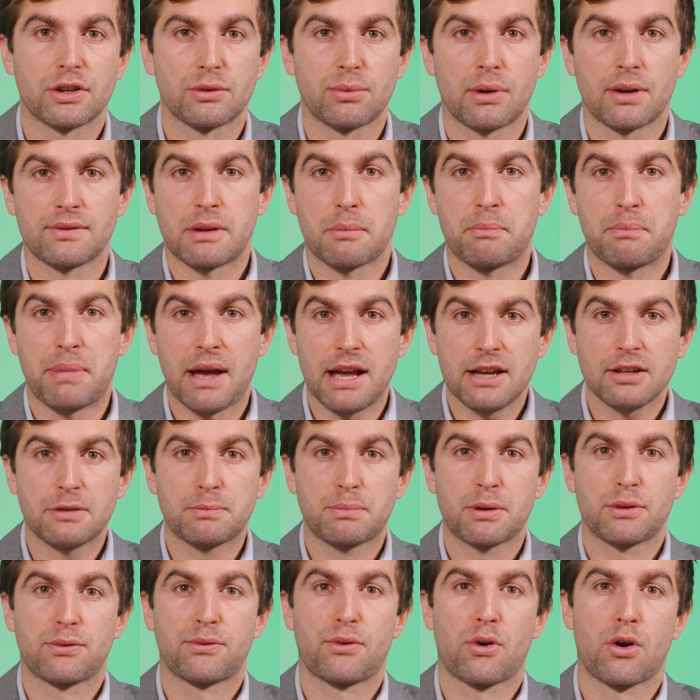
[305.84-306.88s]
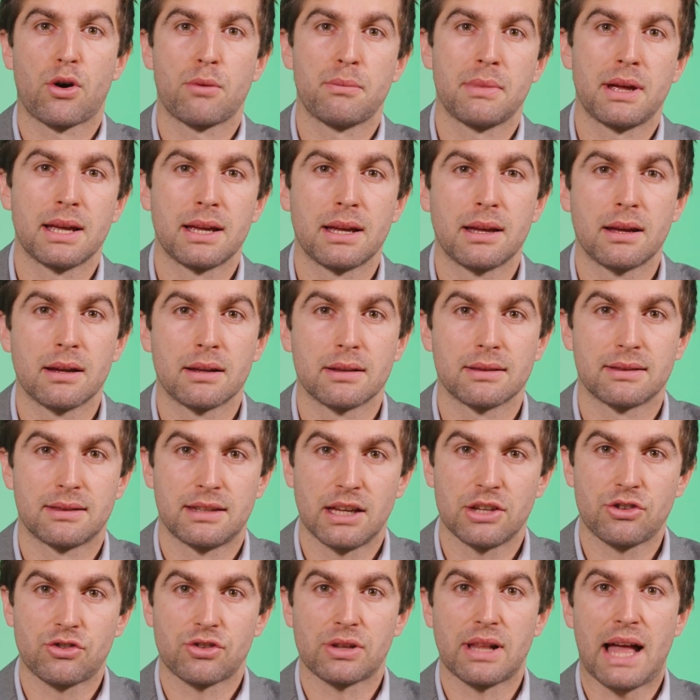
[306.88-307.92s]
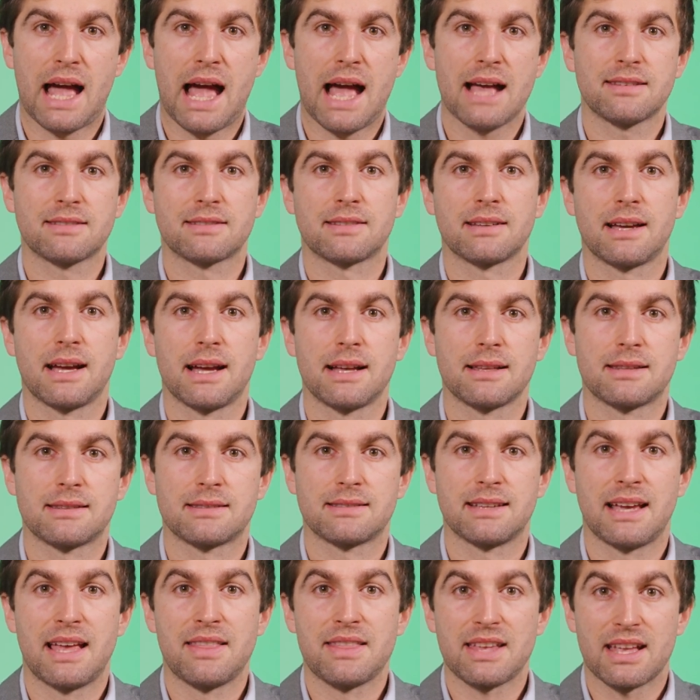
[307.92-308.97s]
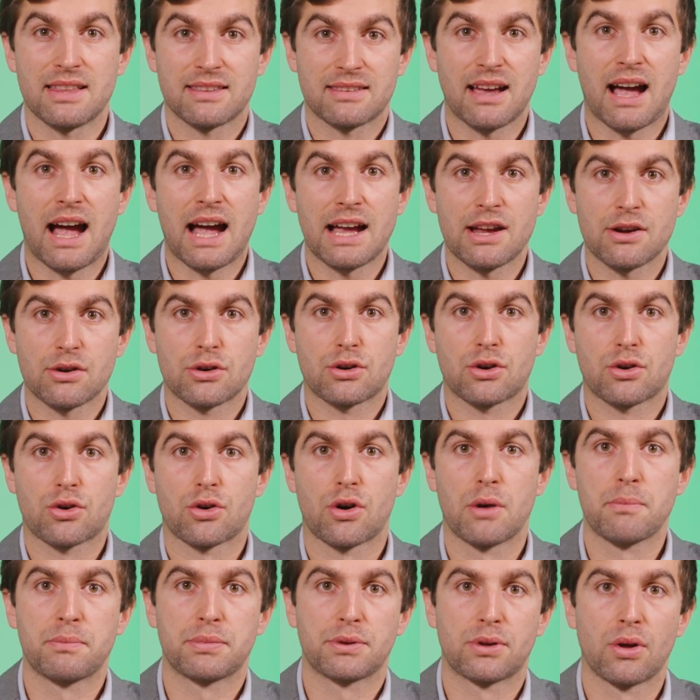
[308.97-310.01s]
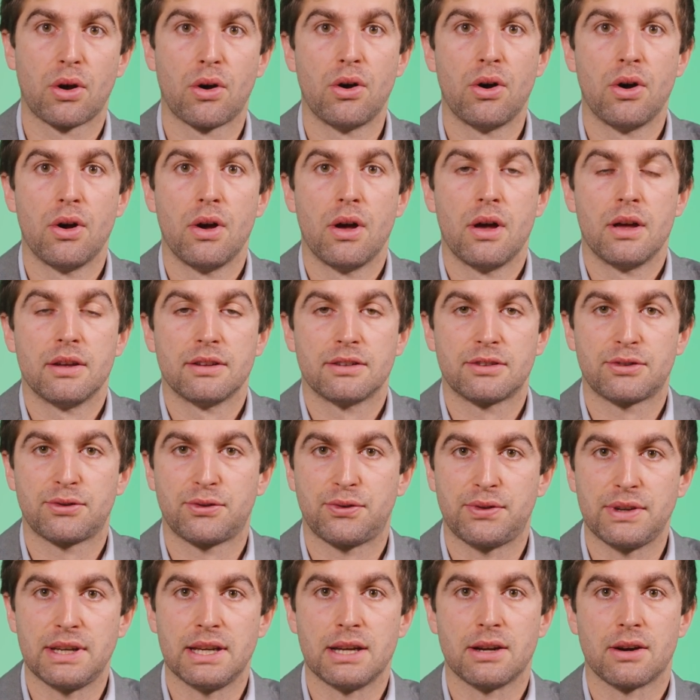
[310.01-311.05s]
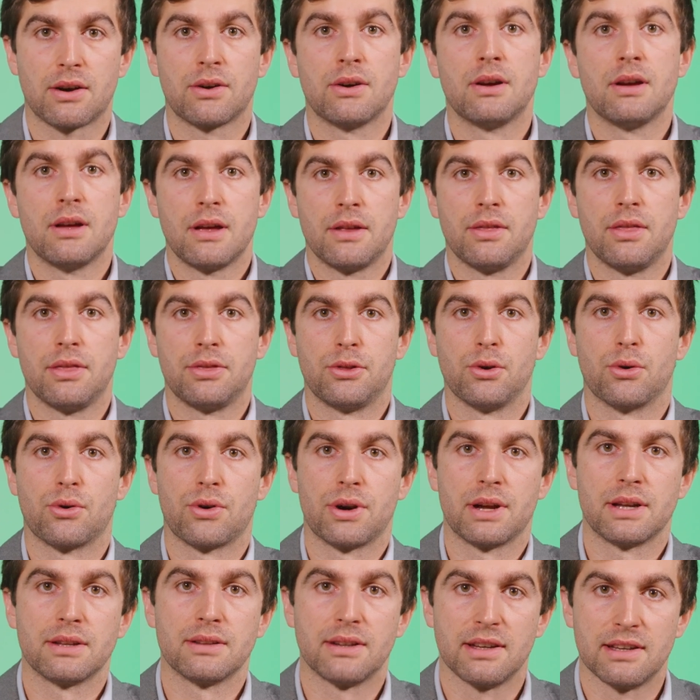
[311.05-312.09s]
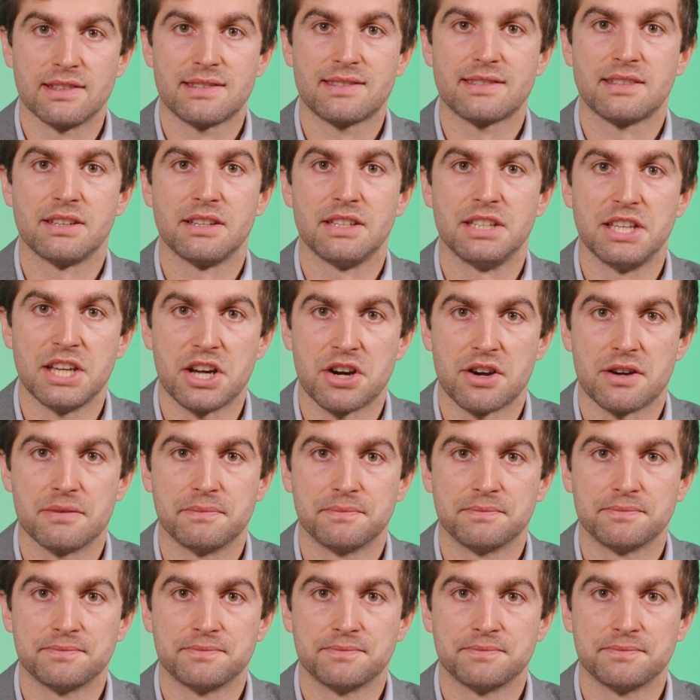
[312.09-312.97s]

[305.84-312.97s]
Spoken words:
as one of the best performing digital assets in the entire crypto sphere during this year.